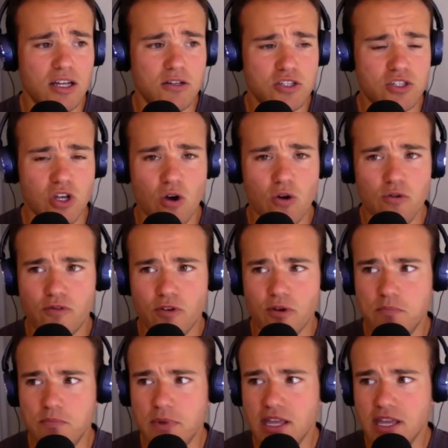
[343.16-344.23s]
So for
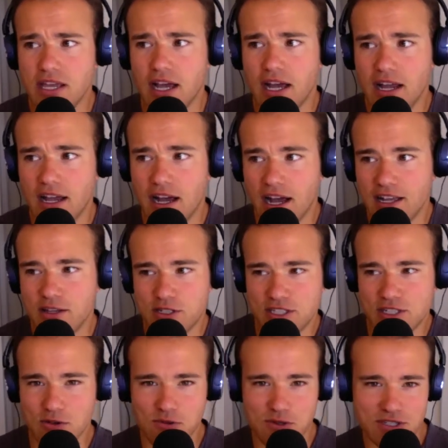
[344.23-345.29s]
me, I
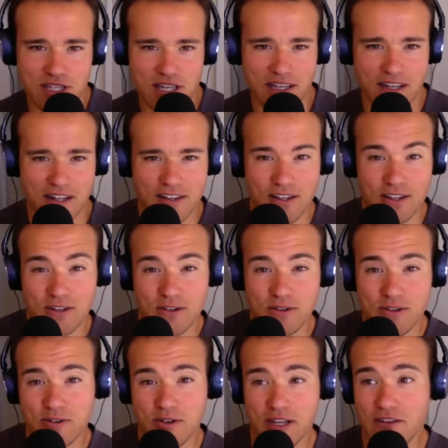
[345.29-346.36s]
still was like a
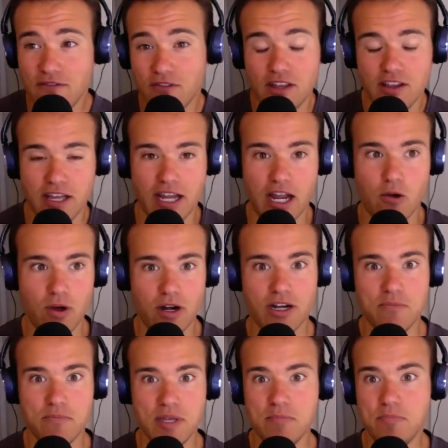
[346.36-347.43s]
little iffy. Like I wanted
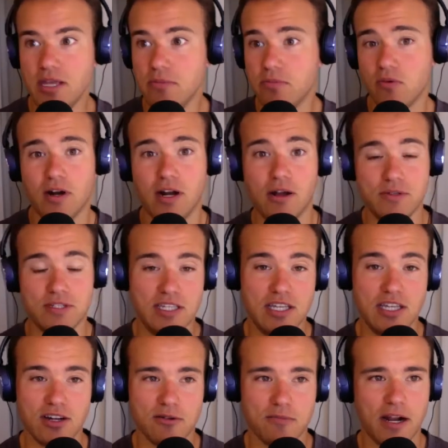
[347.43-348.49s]
to meet people and I was
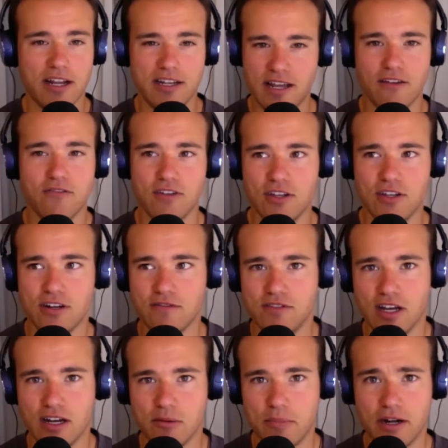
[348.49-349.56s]
eager, but I definitely could have
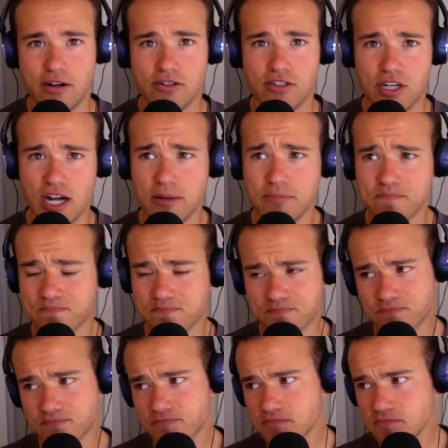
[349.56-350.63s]
done a better job.
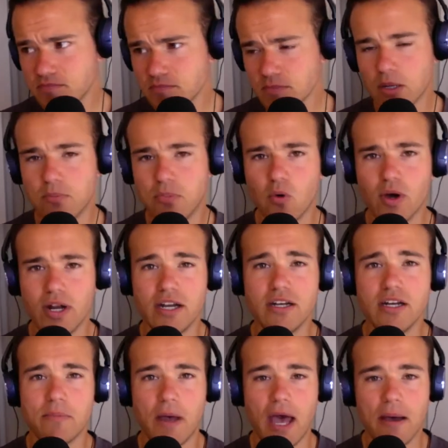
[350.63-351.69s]
But what ended
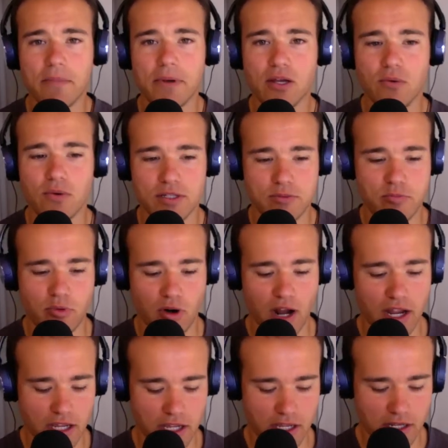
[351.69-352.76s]
up happening was
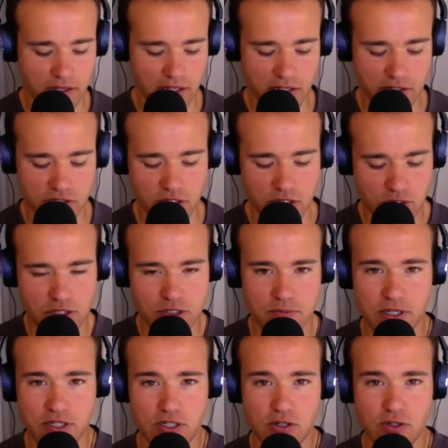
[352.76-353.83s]
Brian introduced
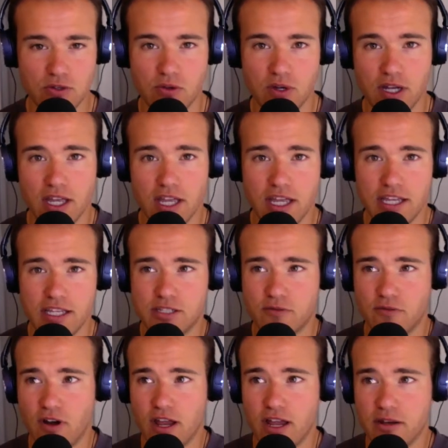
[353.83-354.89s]
me to his
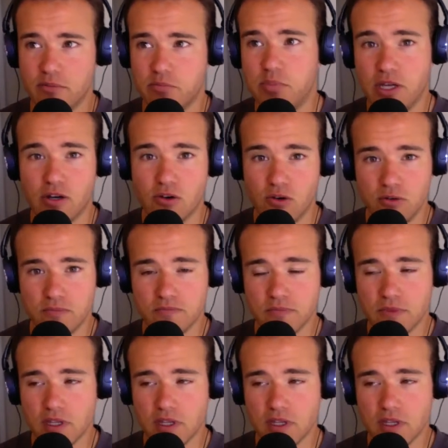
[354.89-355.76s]
friend Bill.